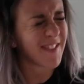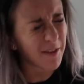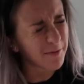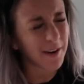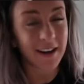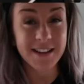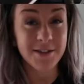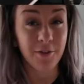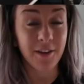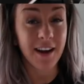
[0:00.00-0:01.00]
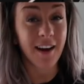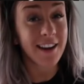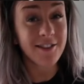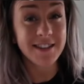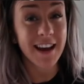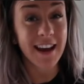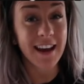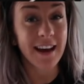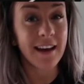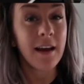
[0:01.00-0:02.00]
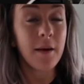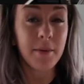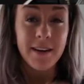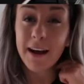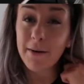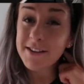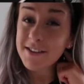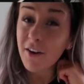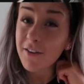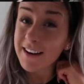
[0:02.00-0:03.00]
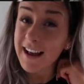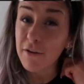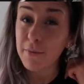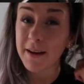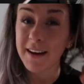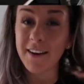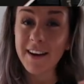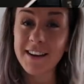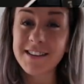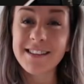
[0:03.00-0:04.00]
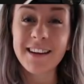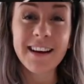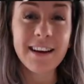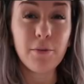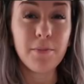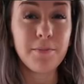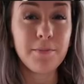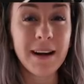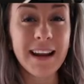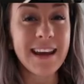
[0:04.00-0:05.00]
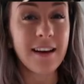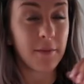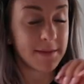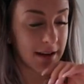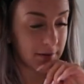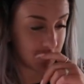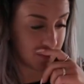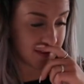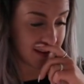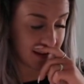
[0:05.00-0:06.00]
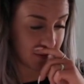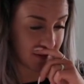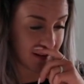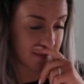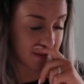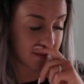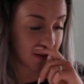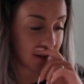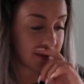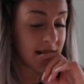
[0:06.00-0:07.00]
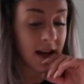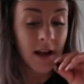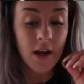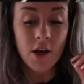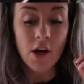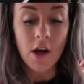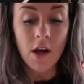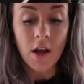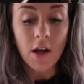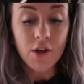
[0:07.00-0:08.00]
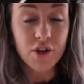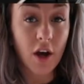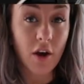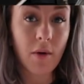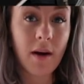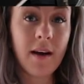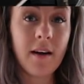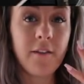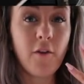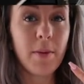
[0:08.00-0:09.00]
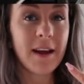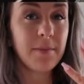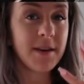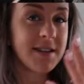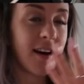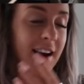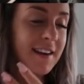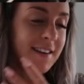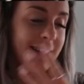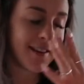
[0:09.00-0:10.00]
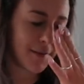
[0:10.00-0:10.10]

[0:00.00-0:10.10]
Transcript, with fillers: I'm really sorry. I used to hate it, but now I just can't really help it. Like, I just, like, a little plea comes out towards the end of my rep sometimes. So, four plates per side.